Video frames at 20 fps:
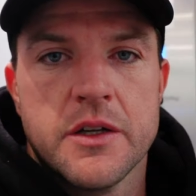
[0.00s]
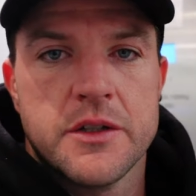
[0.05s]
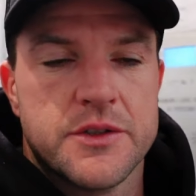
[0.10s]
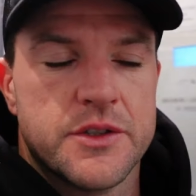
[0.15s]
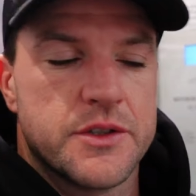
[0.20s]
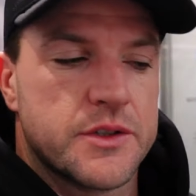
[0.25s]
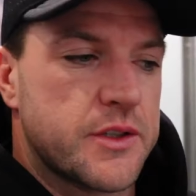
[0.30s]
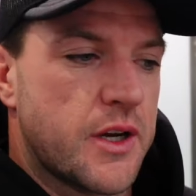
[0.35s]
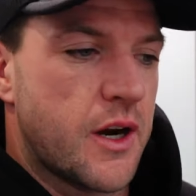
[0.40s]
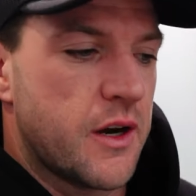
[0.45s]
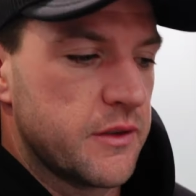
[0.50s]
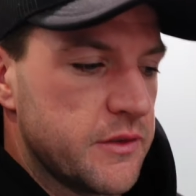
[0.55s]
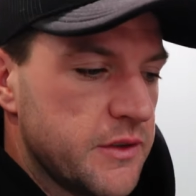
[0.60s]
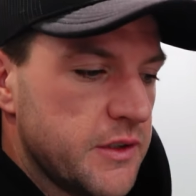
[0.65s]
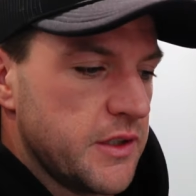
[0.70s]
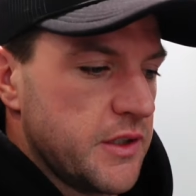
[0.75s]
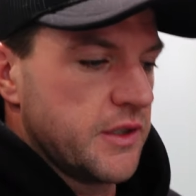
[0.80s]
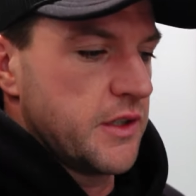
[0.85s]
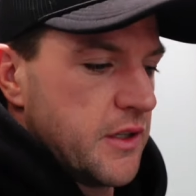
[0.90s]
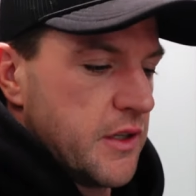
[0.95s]
Just
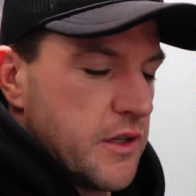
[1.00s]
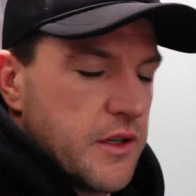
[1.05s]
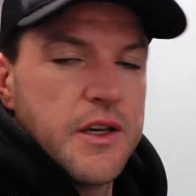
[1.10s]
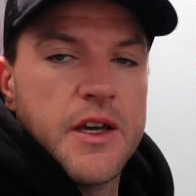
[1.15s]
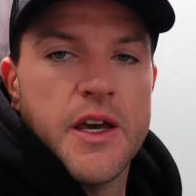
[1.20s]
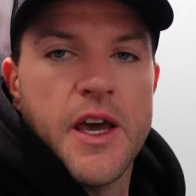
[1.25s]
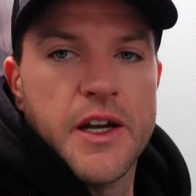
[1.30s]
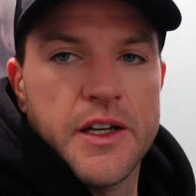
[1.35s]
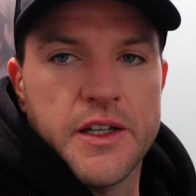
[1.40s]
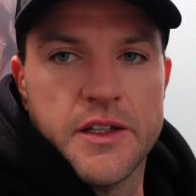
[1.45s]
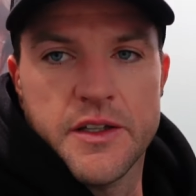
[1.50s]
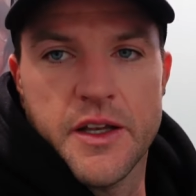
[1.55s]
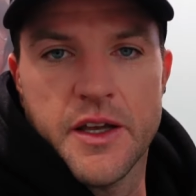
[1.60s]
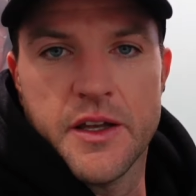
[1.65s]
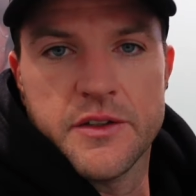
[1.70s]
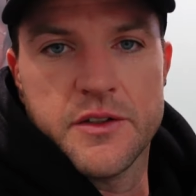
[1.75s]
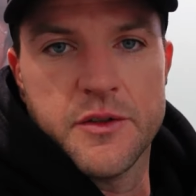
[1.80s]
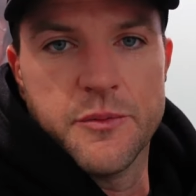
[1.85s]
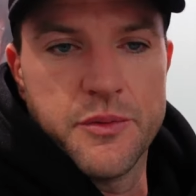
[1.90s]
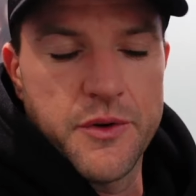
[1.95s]
currently heading
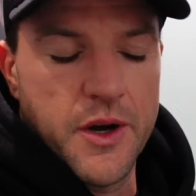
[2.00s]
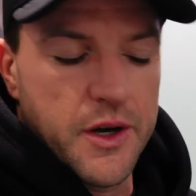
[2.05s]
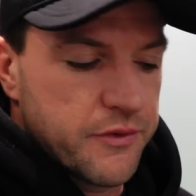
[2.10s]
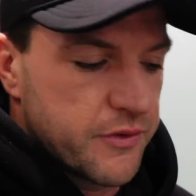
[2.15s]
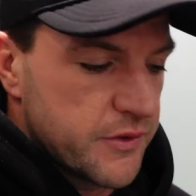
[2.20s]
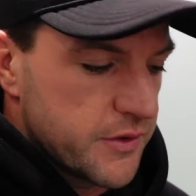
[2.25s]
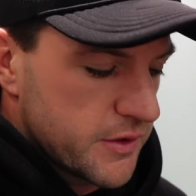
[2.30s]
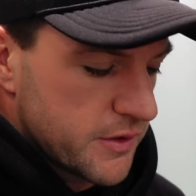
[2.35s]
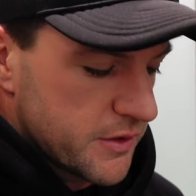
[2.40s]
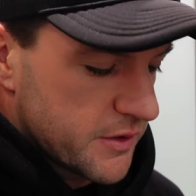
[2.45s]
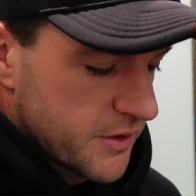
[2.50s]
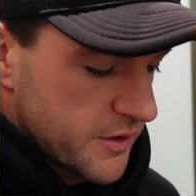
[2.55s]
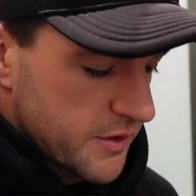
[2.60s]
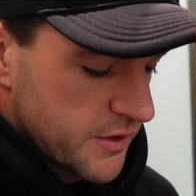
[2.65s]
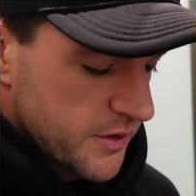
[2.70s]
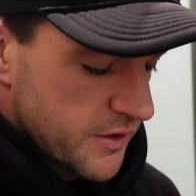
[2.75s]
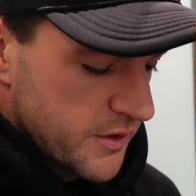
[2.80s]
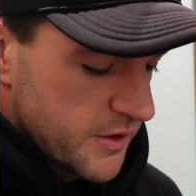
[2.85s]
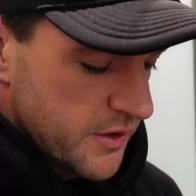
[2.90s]
down to breakfast.